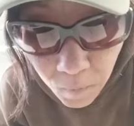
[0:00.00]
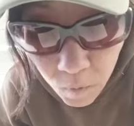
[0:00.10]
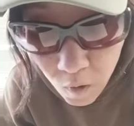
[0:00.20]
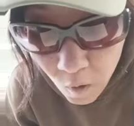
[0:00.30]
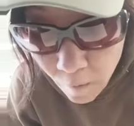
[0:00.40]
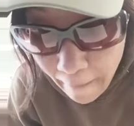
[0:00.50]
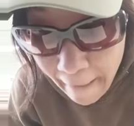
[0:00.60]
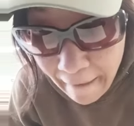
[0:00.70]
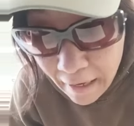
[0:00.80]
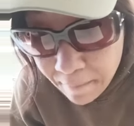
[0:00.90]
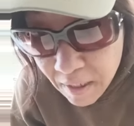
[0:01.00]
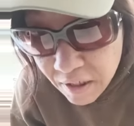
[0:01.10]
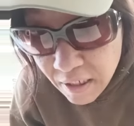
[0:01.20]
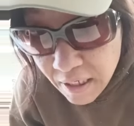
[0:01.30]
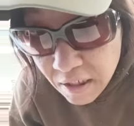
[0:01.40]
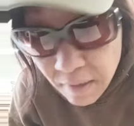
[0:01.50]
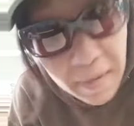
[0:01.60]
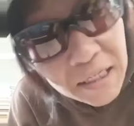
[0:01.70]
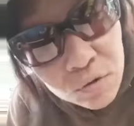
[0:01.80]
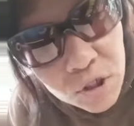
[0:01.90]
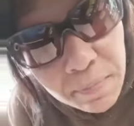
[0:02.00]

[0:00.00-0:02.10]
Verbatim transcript: You know, and the mission is to mess with